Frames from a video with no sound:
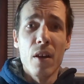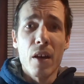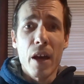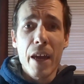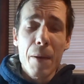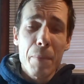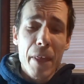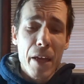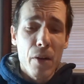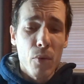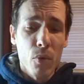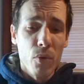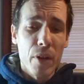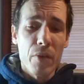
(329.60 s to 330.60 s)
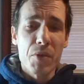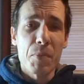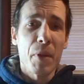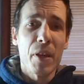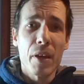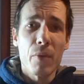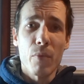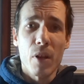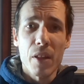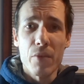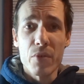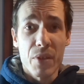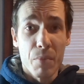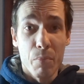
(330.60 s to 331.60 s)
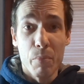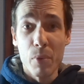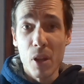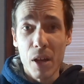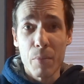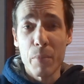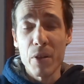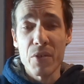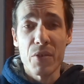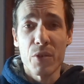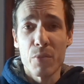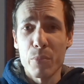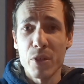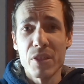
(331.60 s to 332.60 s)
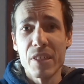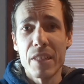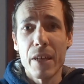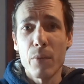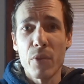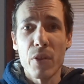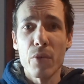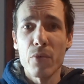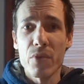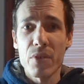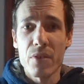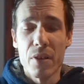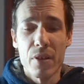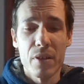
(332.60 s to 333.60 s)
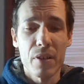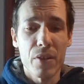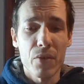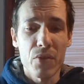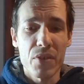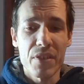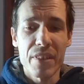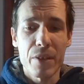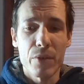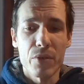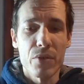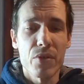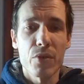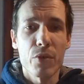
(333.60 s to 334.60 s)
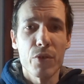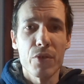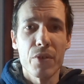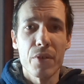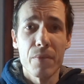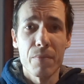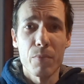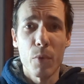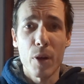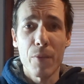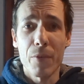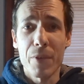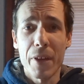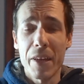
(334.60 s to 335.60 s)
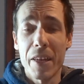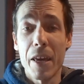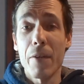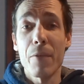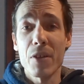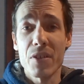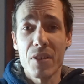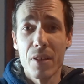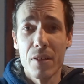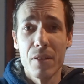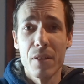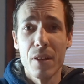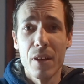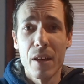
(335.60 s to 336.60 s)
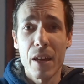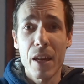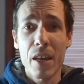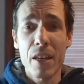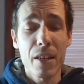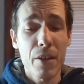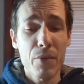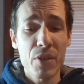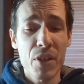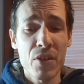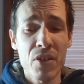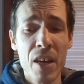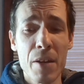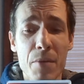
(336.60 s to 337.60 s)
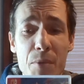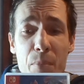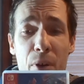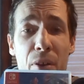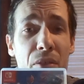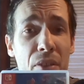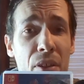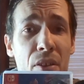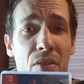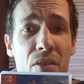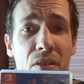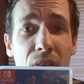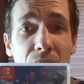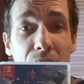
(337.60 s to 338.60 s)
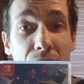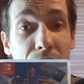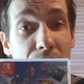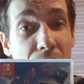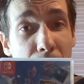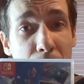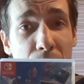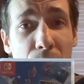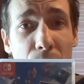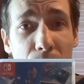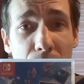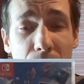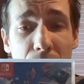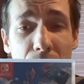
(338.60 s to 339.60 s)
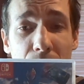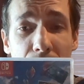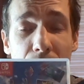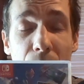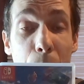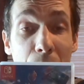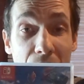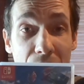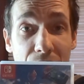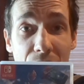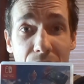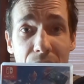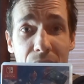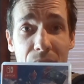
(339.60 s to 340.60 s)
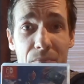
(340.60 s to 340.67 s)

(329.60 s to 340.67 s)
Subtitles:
I am that old. I was playing it while it was in Blockbuster, printing out those little stickers or whatever they gave us. And it was good times, but this is absolutely amazing.